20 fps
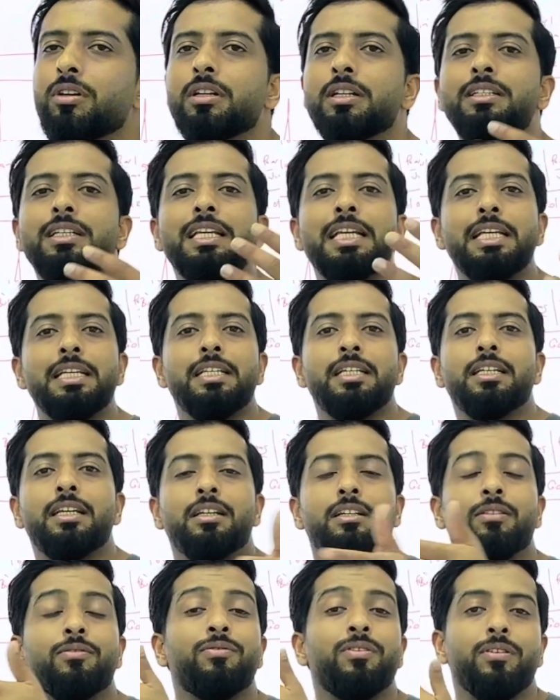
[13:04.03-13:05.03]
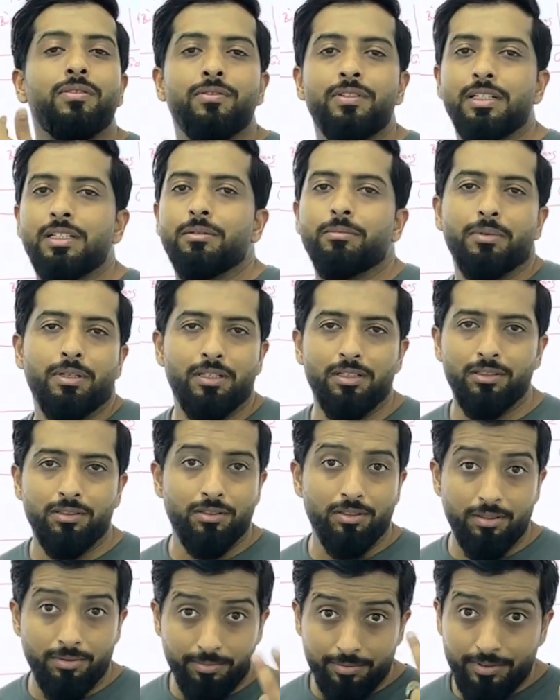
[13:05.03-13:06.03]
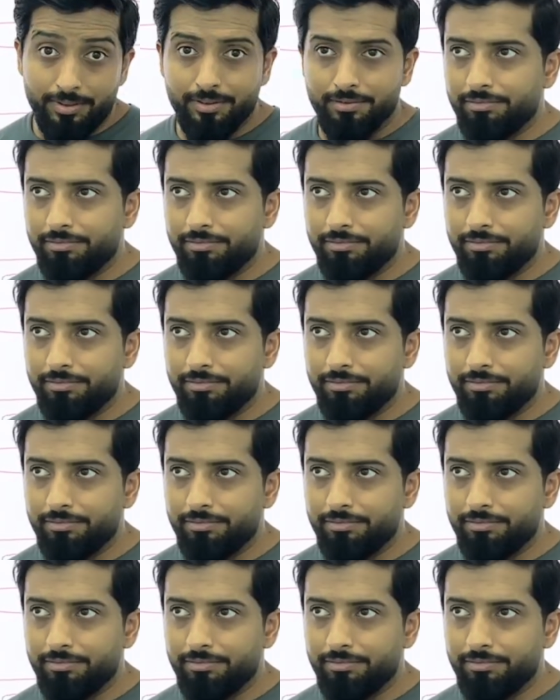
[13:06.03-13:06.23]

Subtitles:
it's an indicator. 15 million dirhams.